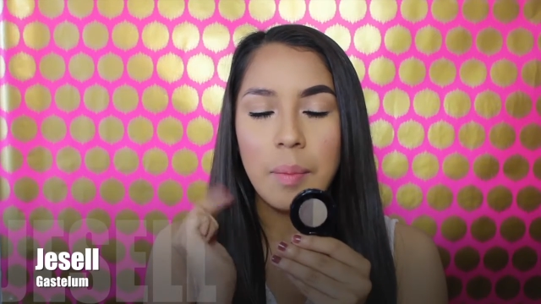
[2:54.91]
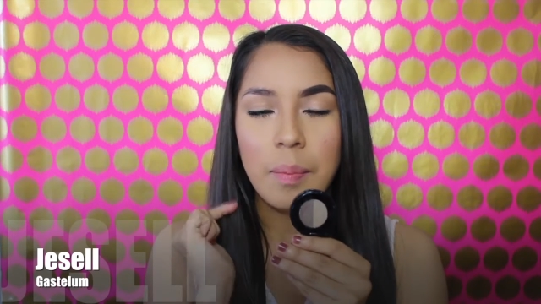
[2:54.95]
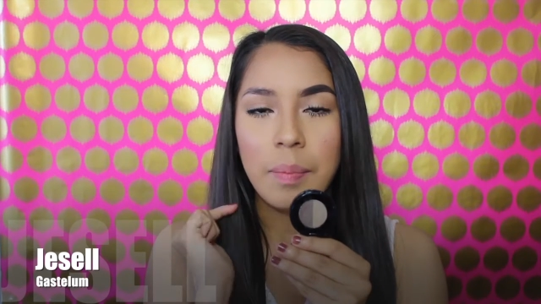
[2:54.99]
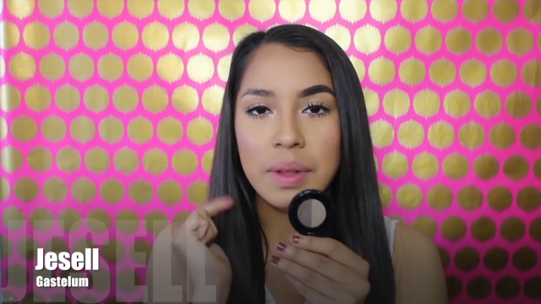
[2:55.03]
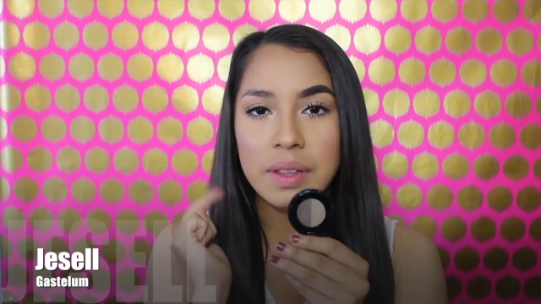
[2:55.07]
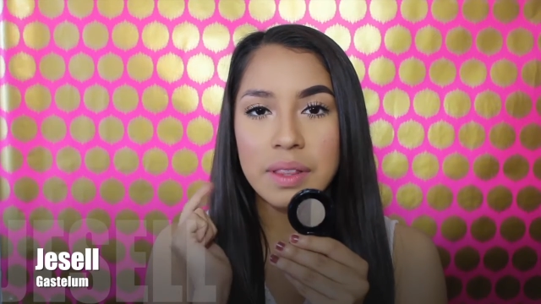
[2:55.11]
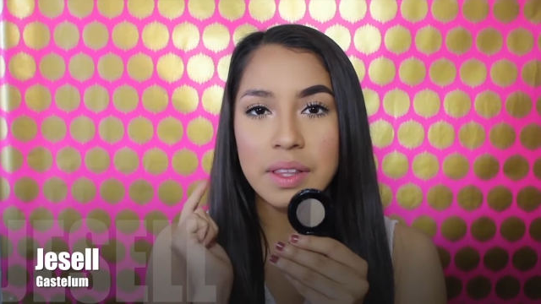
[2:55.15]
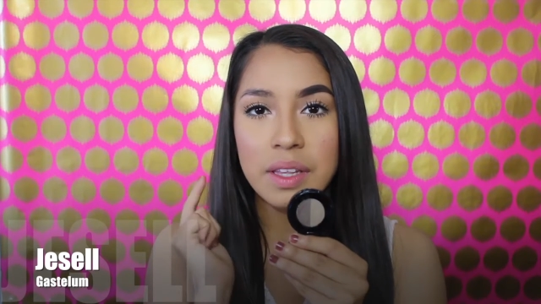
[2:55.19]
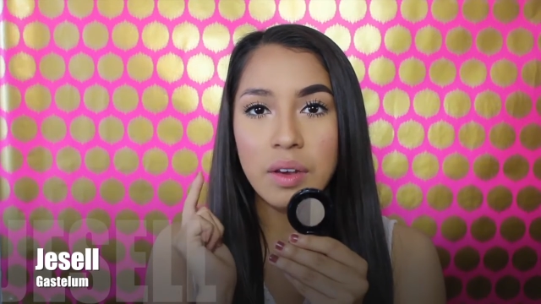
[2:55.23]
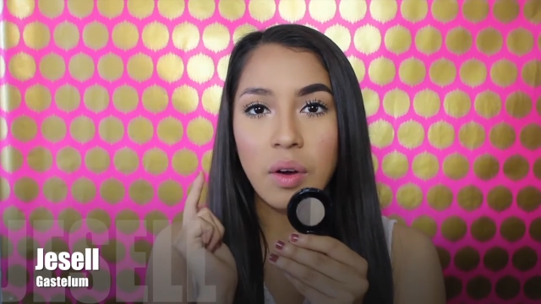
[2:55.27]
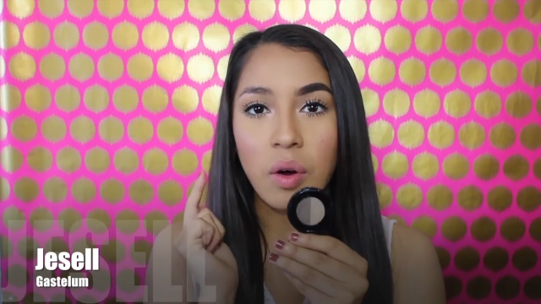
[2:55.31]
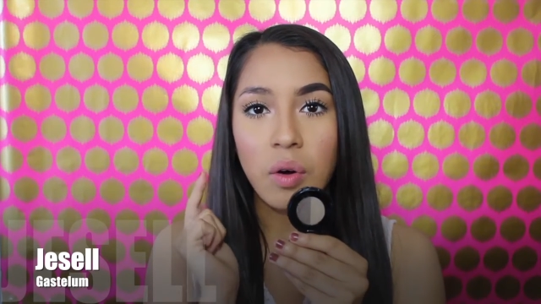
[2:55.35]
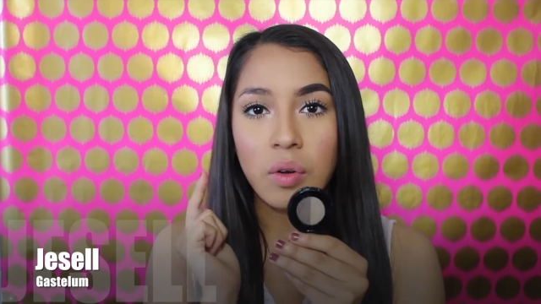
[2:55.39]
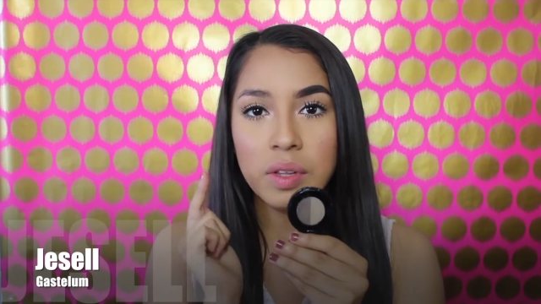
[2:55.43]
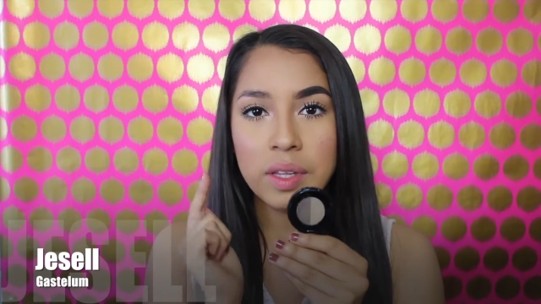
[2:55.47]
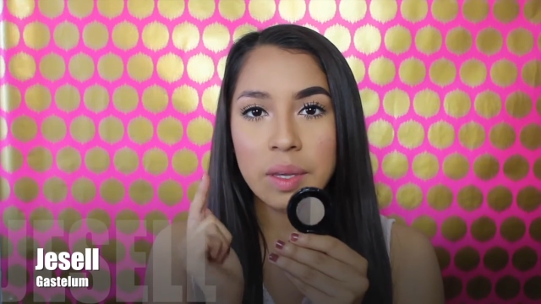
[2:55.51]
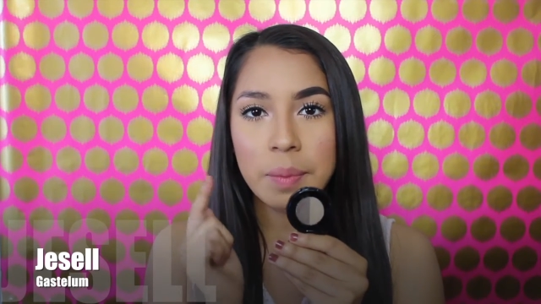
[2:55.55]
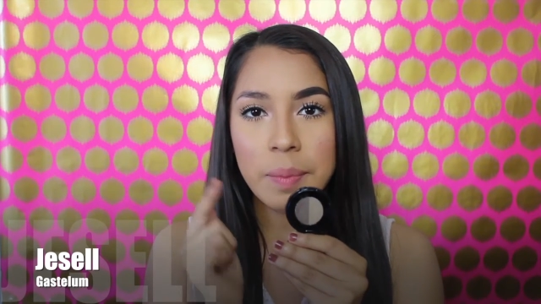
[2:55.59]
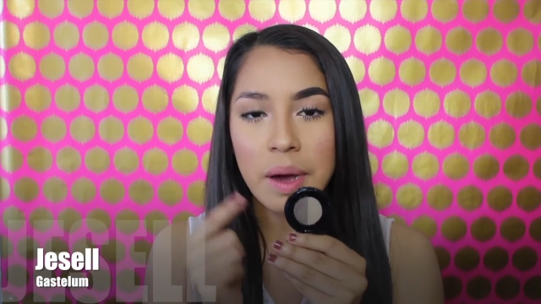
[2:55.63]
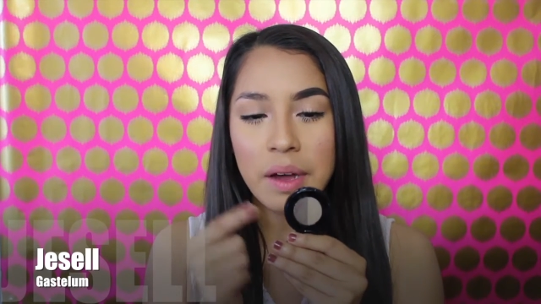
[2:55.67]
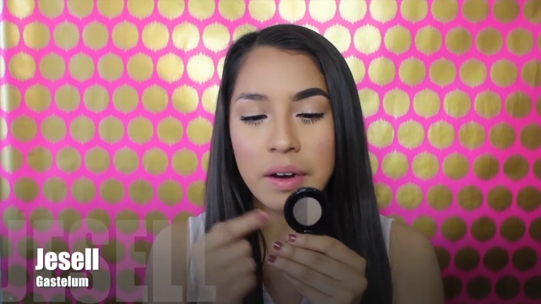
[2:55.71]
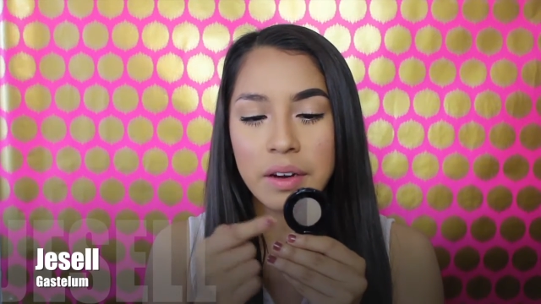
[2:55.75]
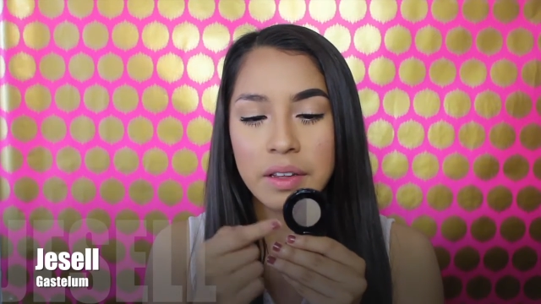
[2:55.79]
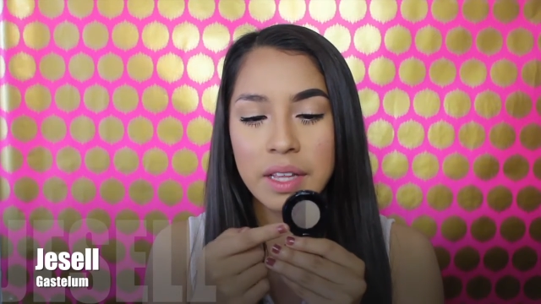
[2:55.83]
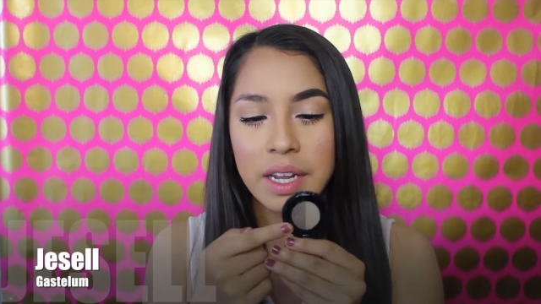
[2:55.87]
But the only
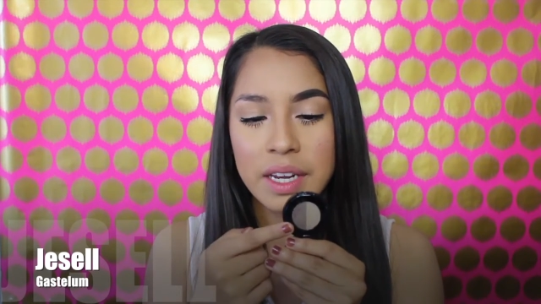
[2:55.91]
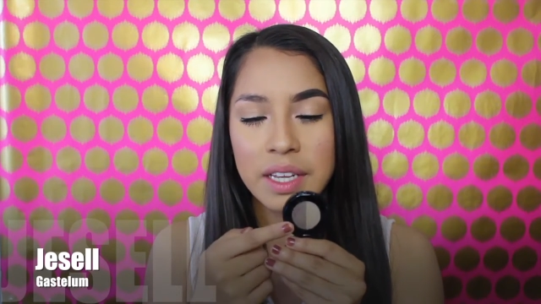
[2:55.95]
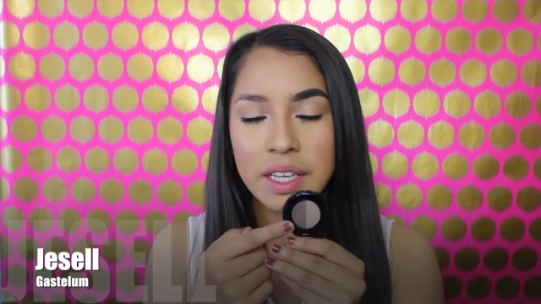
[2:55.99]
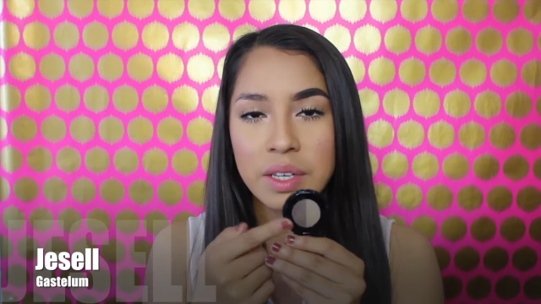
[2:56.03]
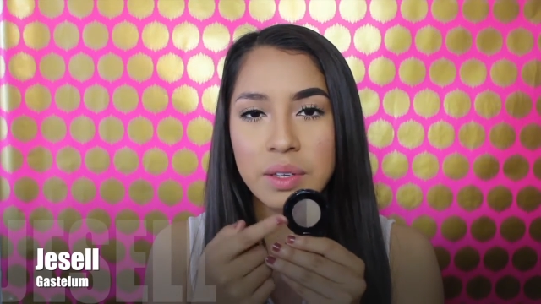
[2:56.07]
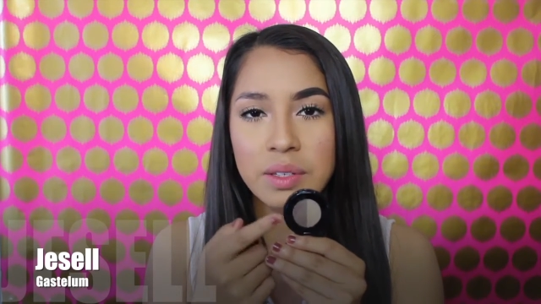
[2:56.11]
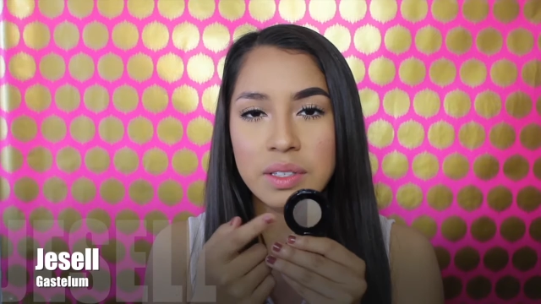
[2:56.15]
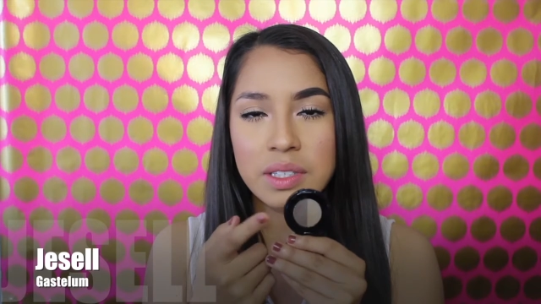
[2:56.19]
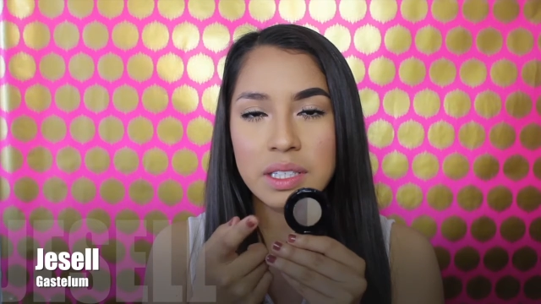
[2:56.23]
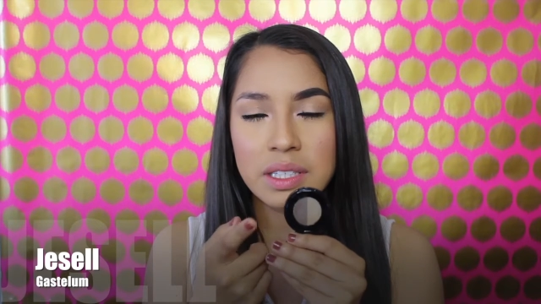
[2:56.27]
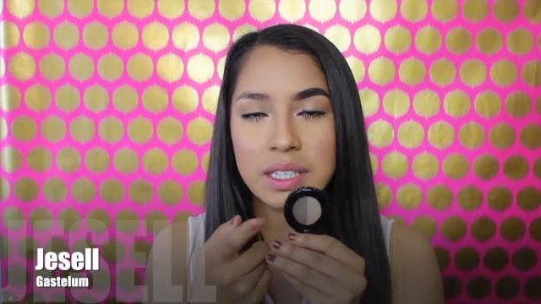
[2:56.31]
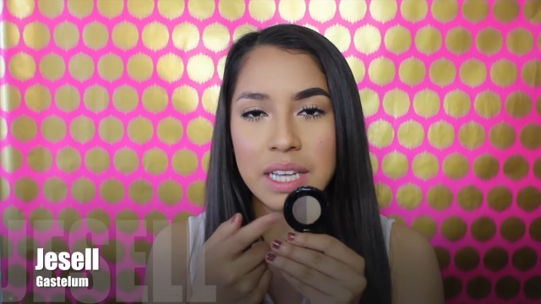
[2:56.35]
powder that I use